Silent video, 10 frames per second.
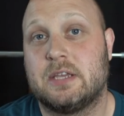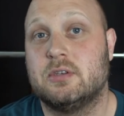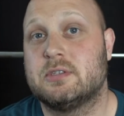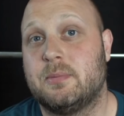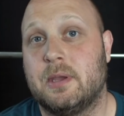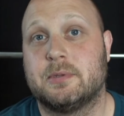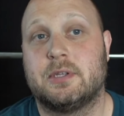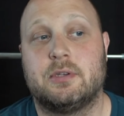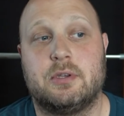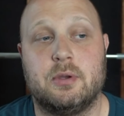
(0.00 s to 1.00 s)
used to be able
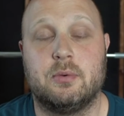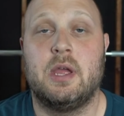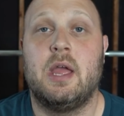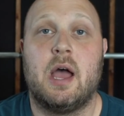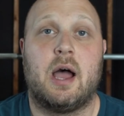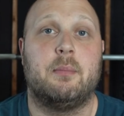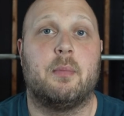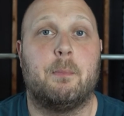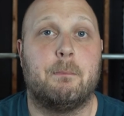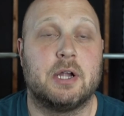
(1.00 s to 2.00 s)
to do.
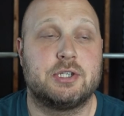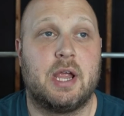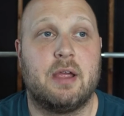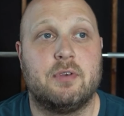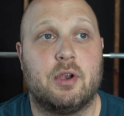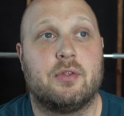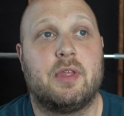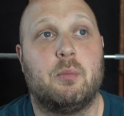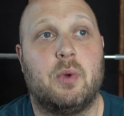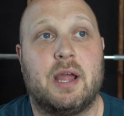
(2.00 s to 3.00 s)
I'm much heavier
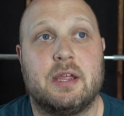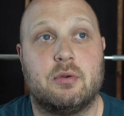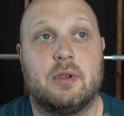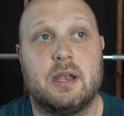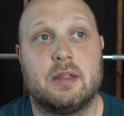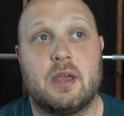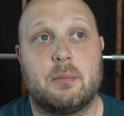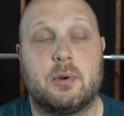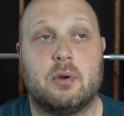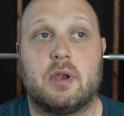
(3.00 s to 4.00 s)
than when I created
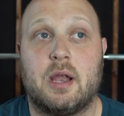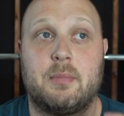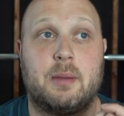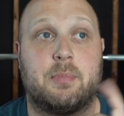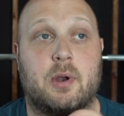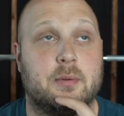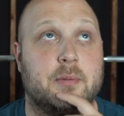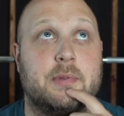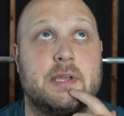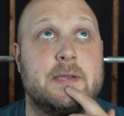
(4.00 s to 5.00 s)
that program. I'm
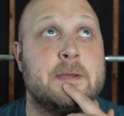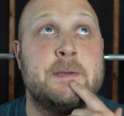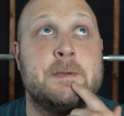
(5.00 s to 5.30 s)
probably